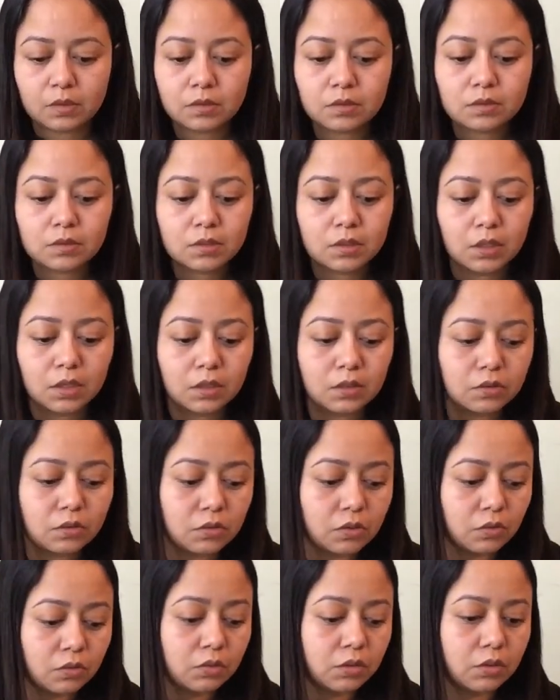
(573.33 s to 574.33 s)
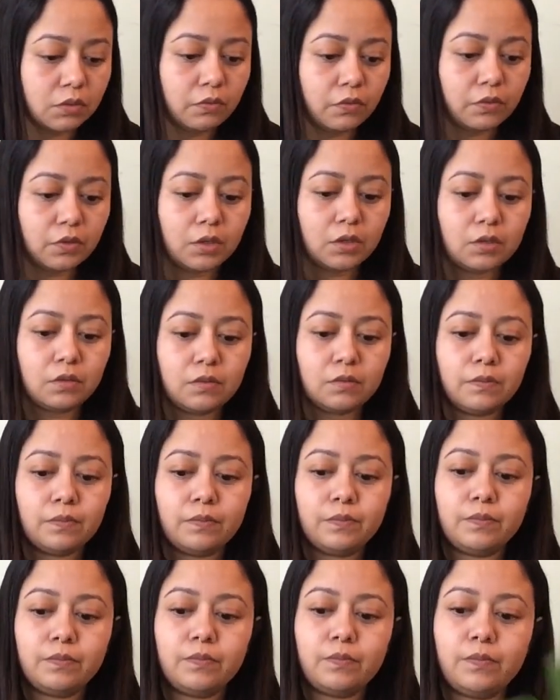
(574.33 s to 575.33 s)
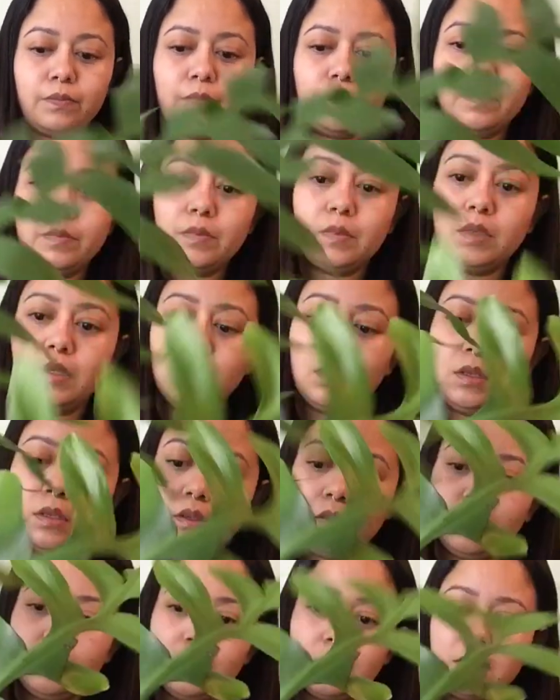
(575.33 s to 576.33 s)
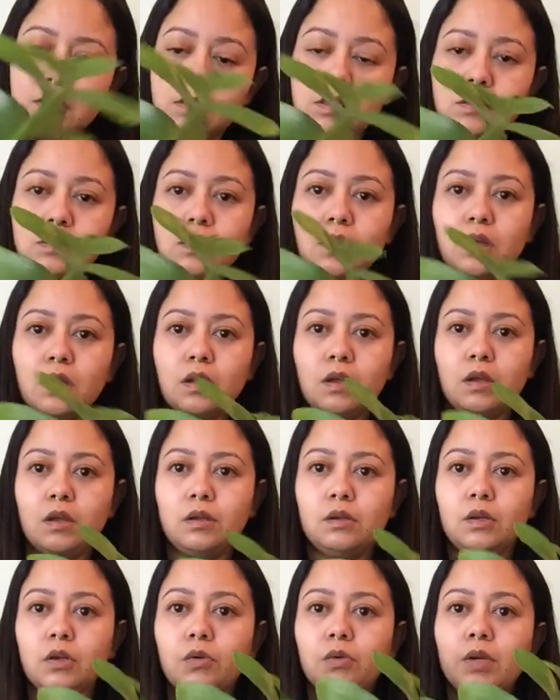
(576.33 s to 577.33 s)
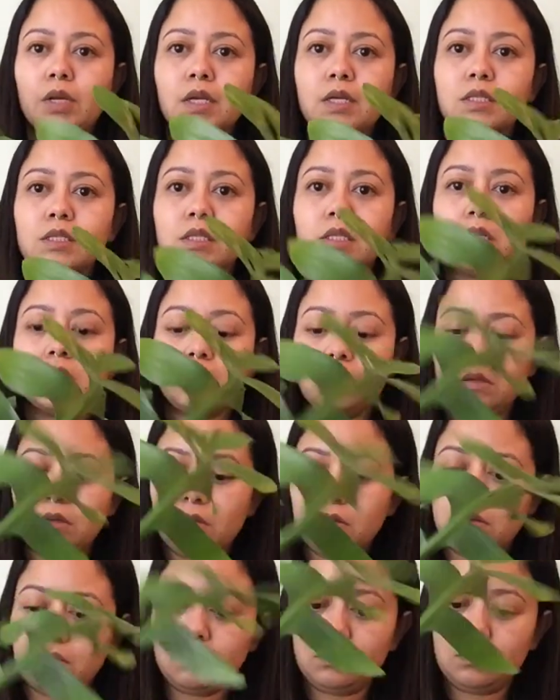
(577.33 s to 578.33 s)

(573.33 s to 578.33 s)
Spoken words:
It's like so different. This is known as a